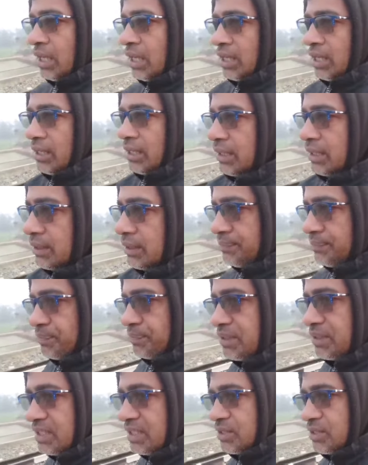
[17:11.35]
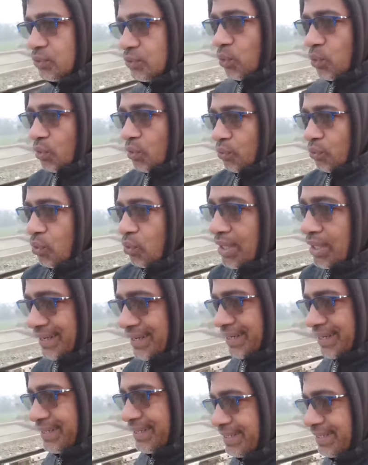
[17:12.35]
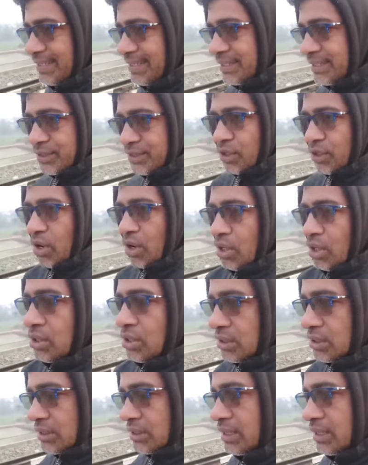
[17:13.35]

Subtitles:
This water is not